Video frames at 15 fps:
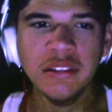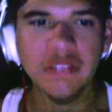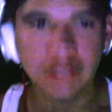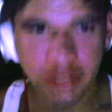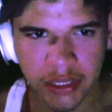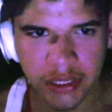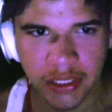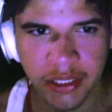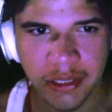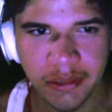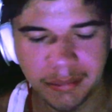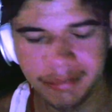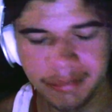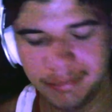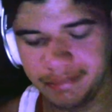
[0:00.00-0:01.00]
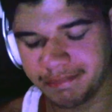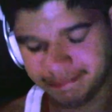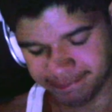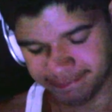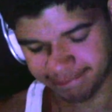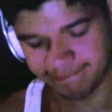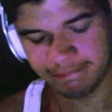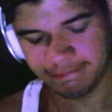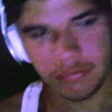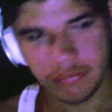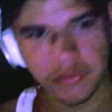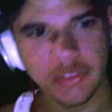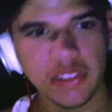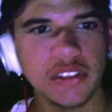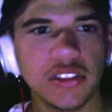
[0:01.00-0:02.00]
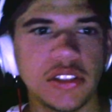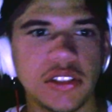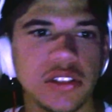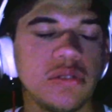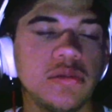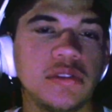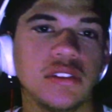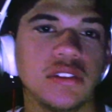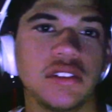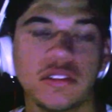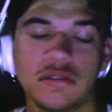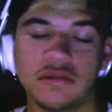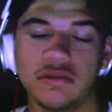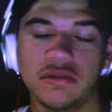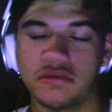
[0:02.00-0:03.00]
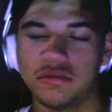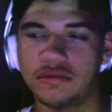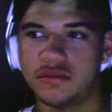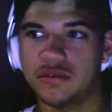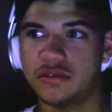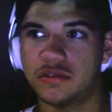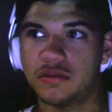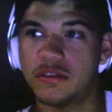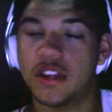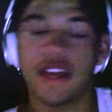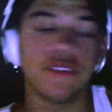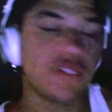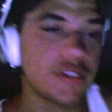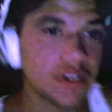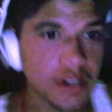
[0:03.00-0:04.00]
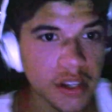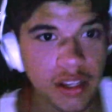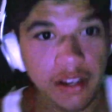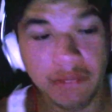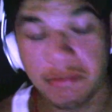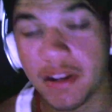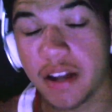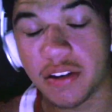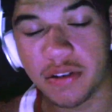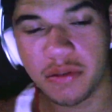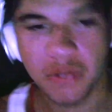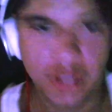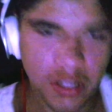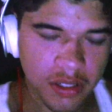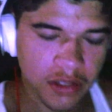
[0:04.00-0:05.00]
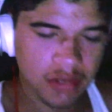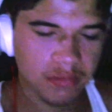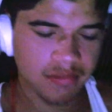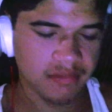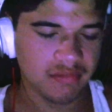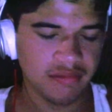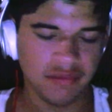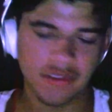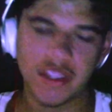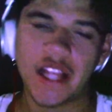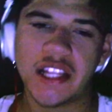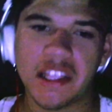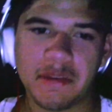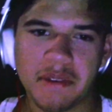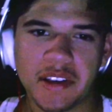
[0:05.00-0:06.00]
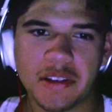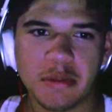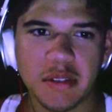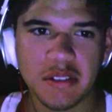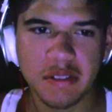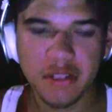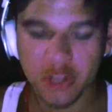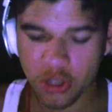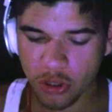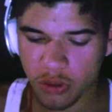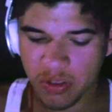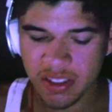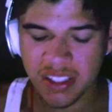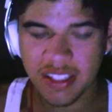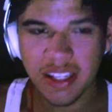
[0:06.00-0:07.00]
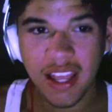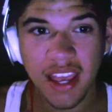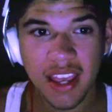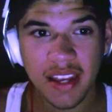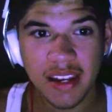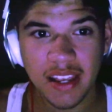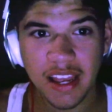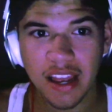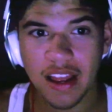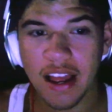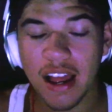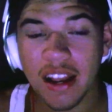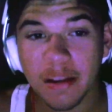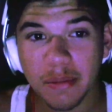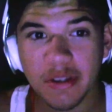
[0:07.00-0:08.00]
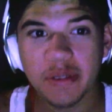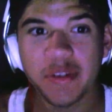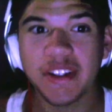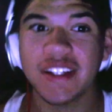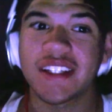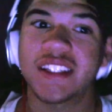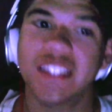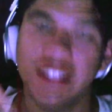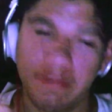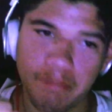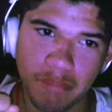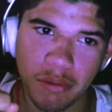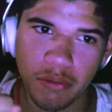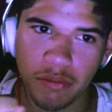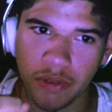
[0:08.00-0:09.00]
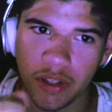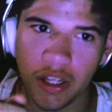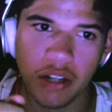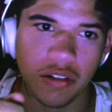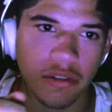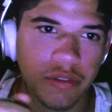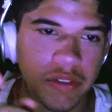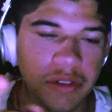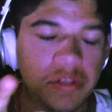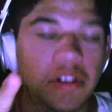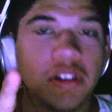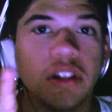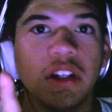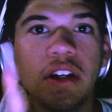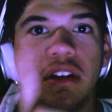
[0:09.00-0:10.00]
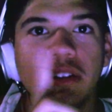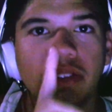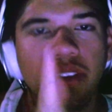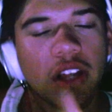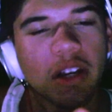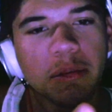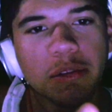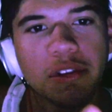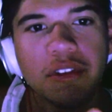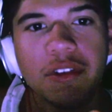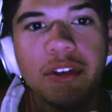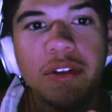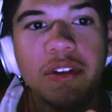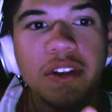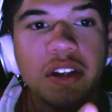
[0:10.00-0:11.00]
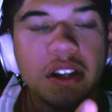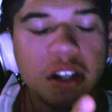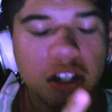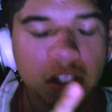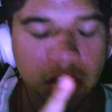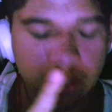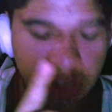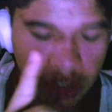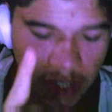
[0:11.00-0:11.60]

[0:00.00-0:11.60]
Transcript: Okay, so, so, whatever. I'm not doing that type of experiment. So instead, I'm gonna be doing a simple vlog review. Vlog review.